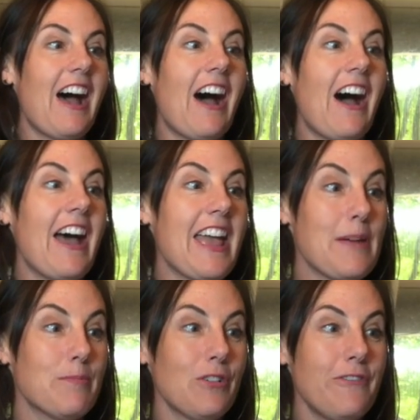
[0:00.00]

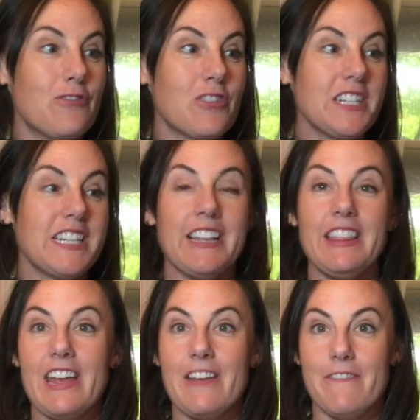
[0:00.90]
April
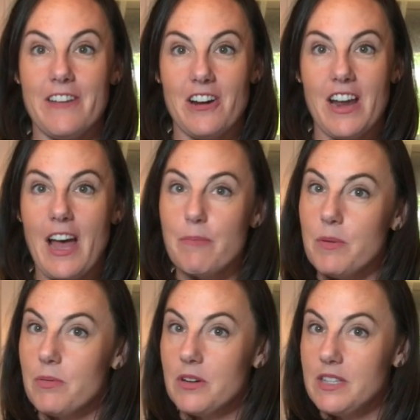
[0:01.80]
14th, a very happy
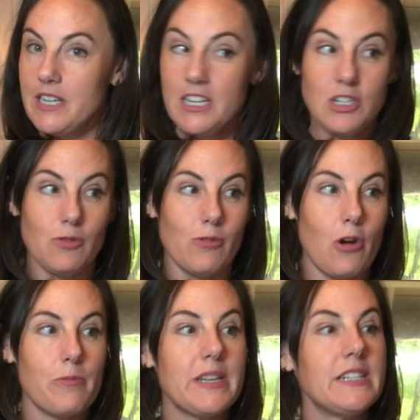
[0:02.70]
birthday to
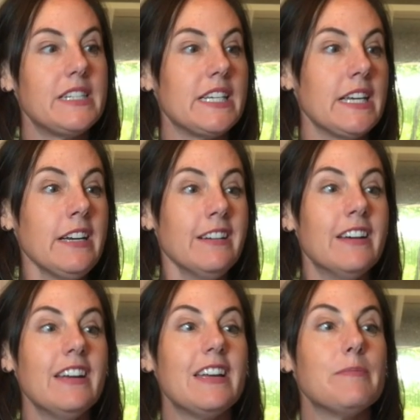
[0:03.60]
Roman D
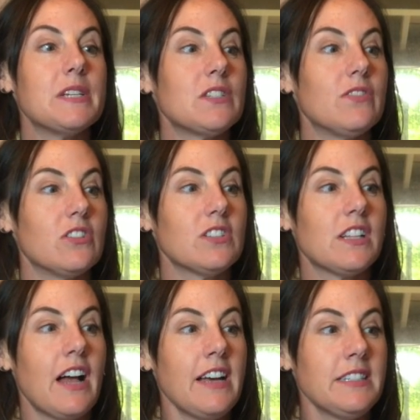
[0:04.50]
in Miss Vote's
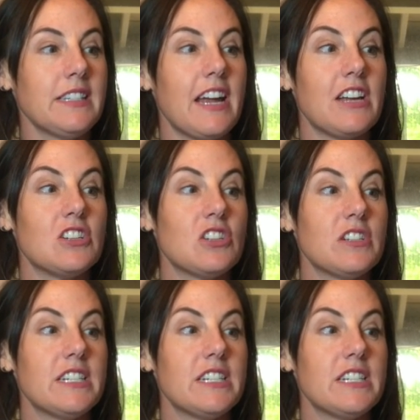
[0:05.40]
class and